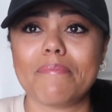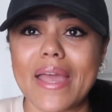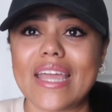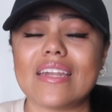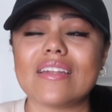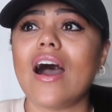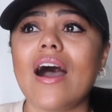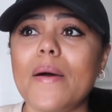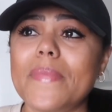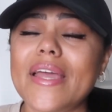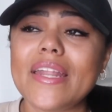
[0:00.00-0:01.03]
pain.
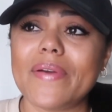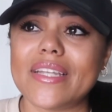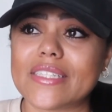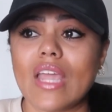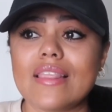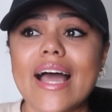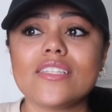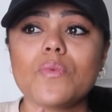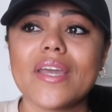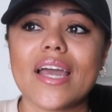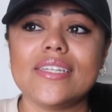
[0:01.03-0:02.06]
Anyways,
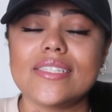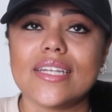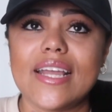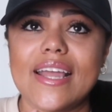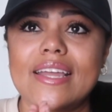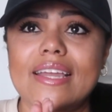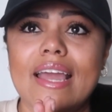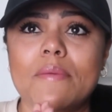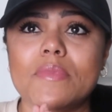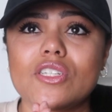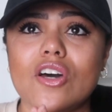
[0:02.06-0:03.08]
last week I did a
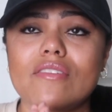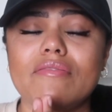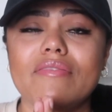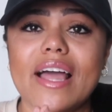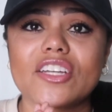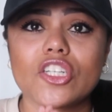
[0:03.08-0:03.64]
Amazon Flex